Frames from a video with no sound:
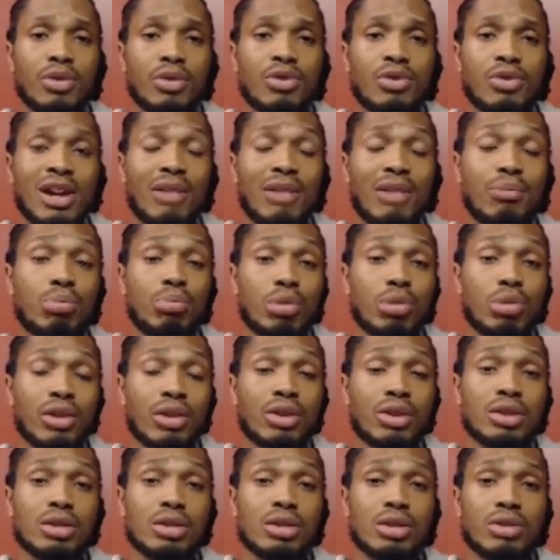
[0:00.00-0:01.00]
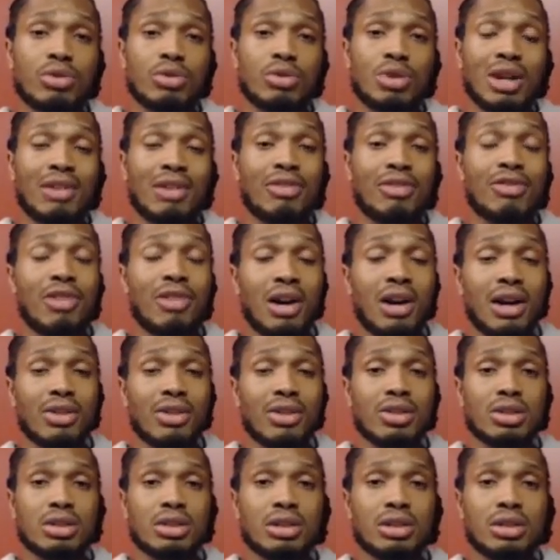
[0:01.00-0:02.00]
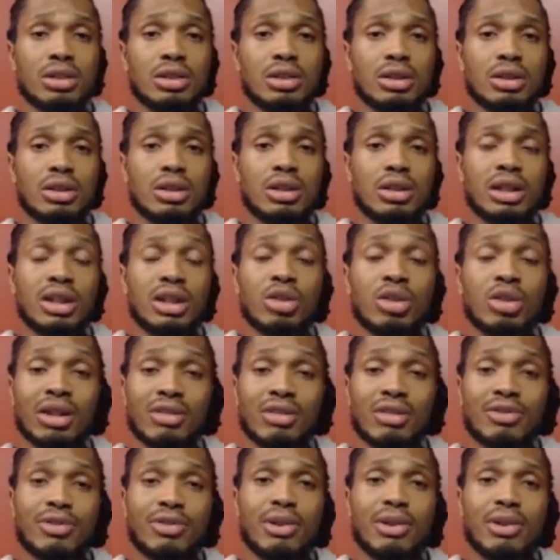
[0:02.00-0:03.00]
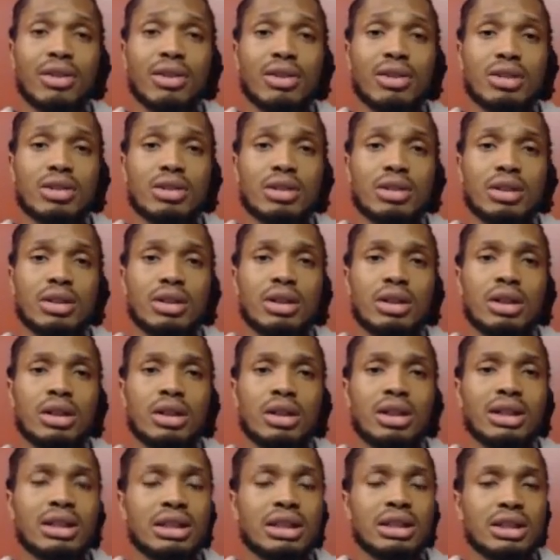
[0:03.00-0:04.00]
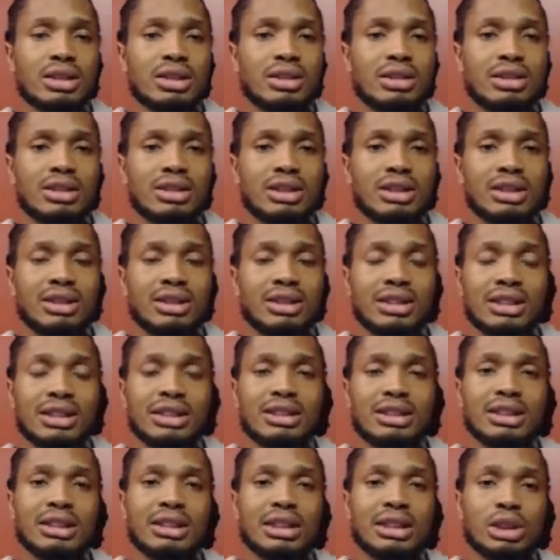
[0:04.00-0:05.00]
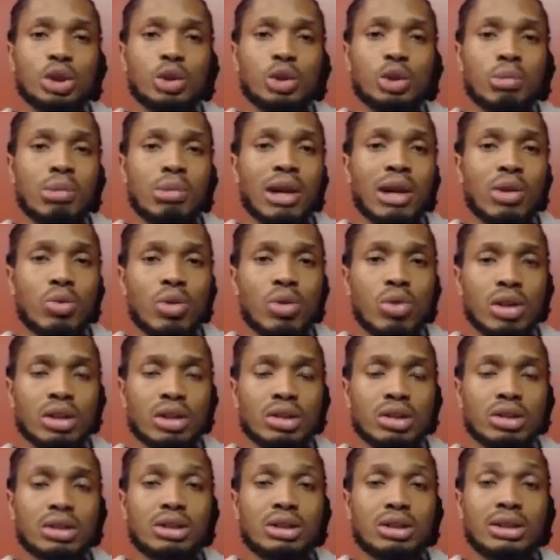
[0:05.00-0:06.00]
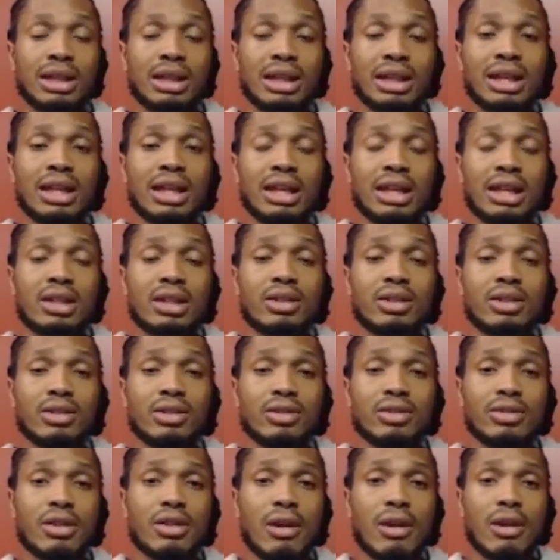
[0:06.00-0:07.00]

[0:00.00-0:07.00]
If you have brothers, if you have fathers, and grandfathers, this is a statistic that you may want to take heed of.